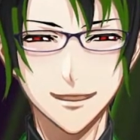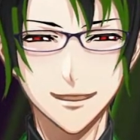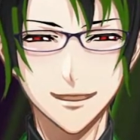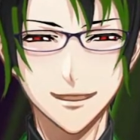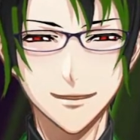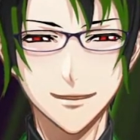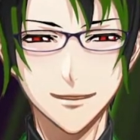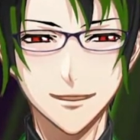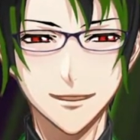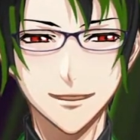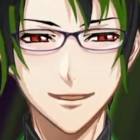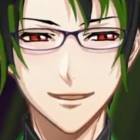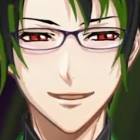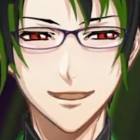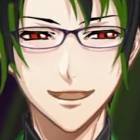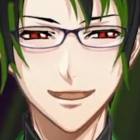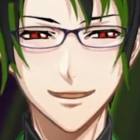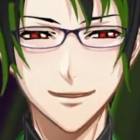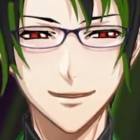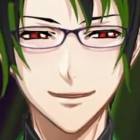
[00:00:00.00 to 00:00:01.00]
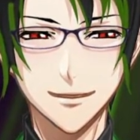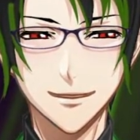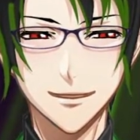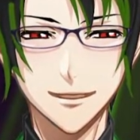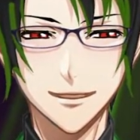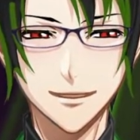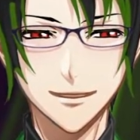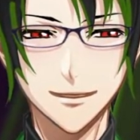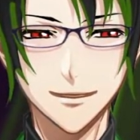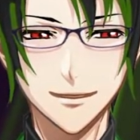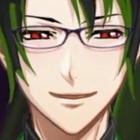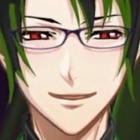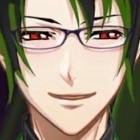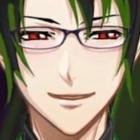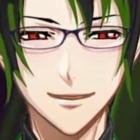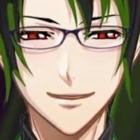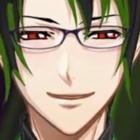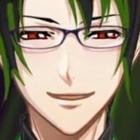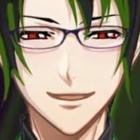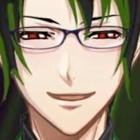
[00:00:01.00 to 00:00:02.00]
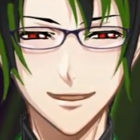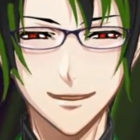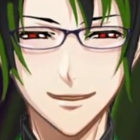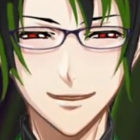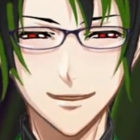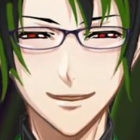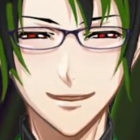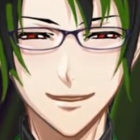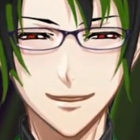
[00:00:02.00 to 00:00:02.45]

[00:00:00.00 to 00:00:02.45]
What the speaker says: Portal Pals Portal 2 race.